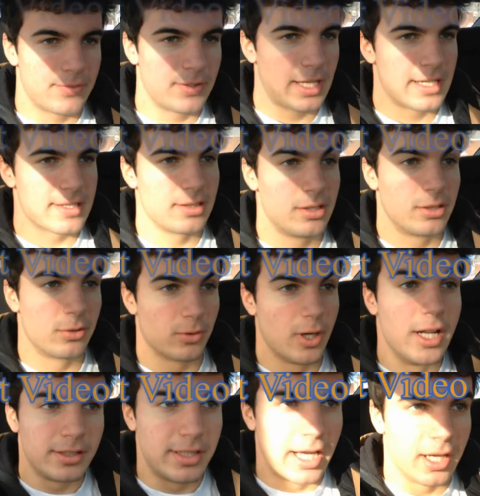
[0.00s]
you guys a little
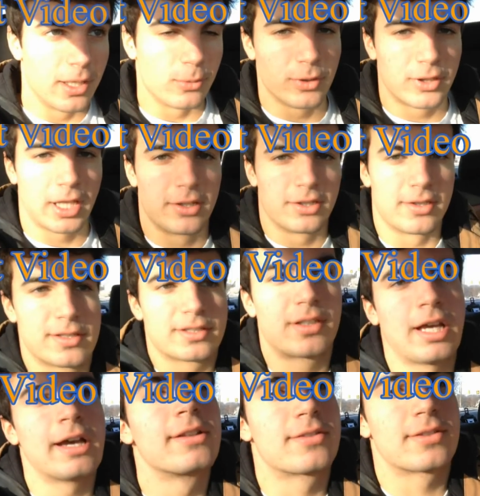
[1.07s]
rundown with how this
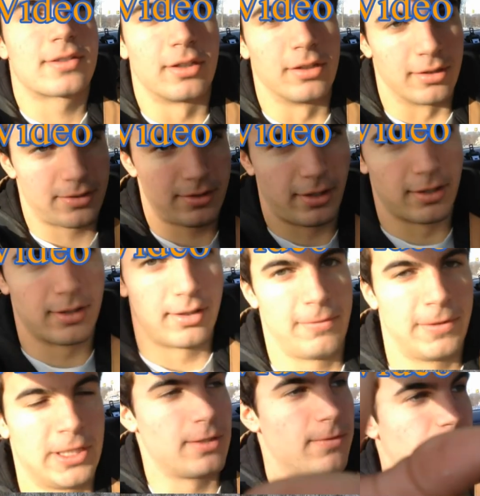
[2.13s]
cut's gonna start, if
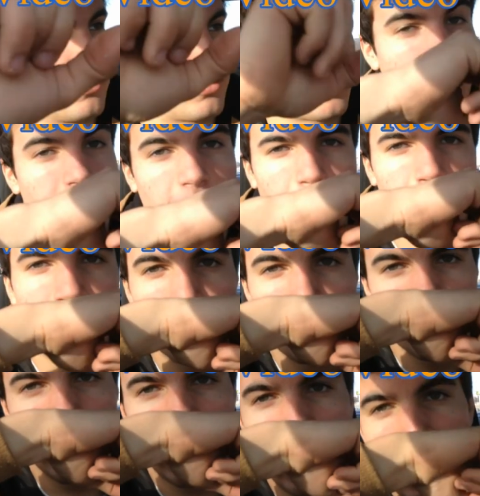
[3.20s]
any of you care.
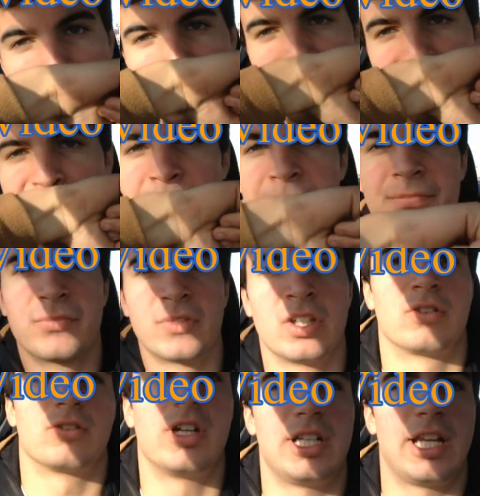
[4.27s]

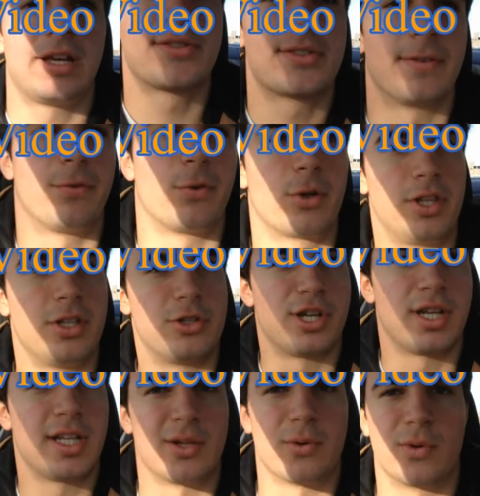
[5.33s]
Right now it's the 4th of
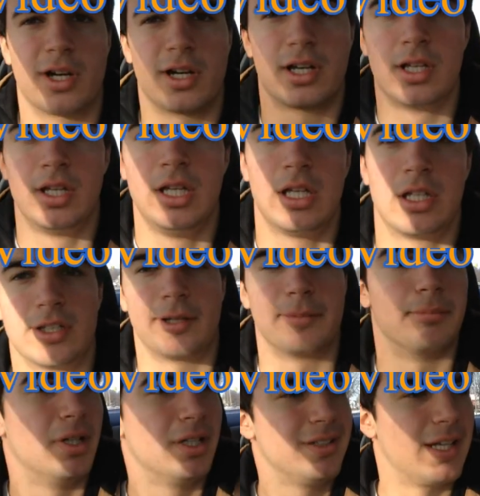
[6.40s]
January, and on
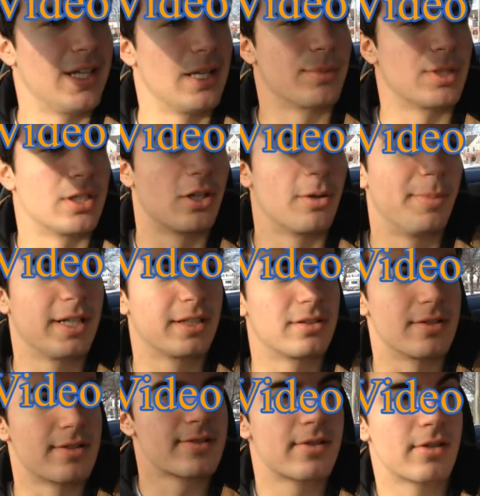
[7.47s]
Monday I'm gonna go back
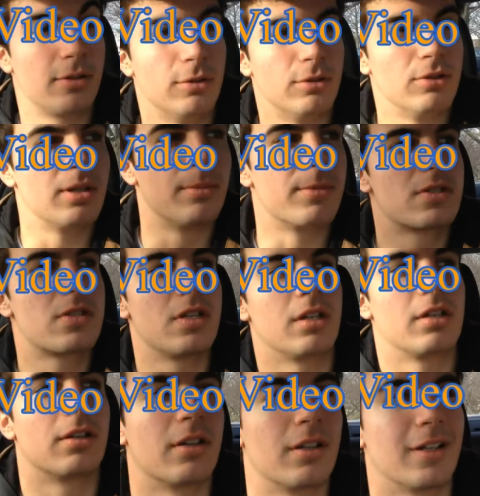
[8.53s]
to school. I'm a
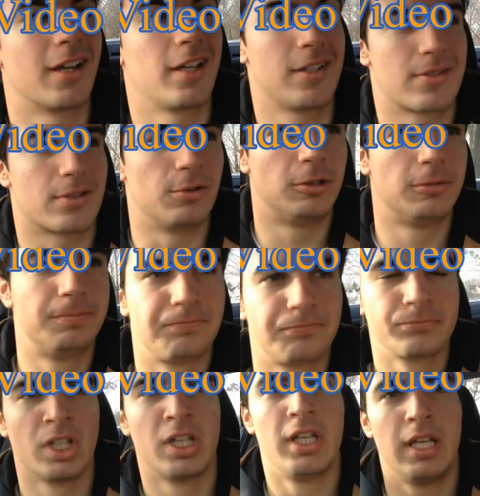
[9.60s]
senior in high school,
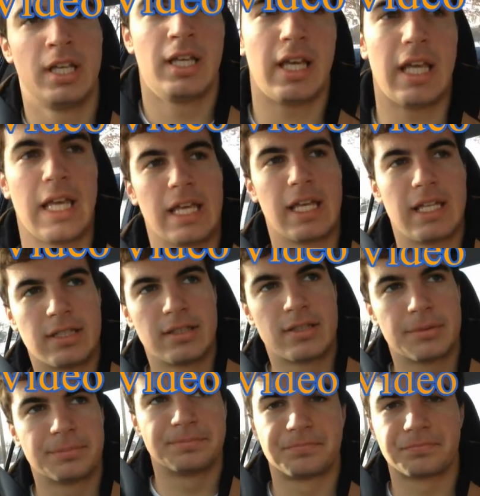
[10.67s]
and
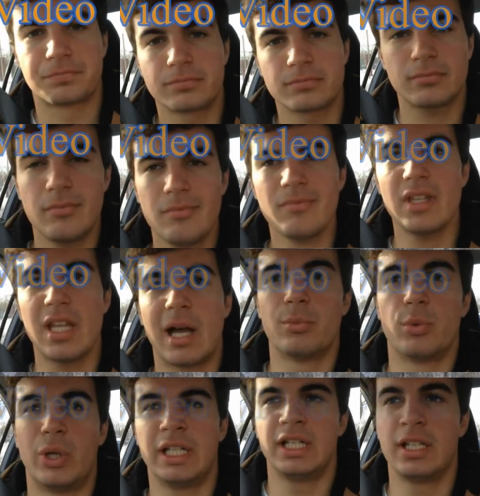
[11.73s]

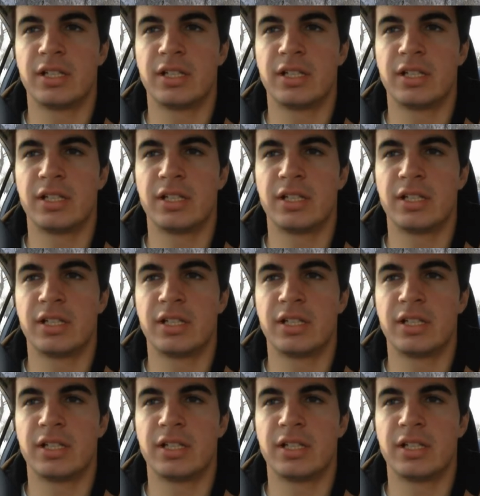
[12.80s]
I'm waiting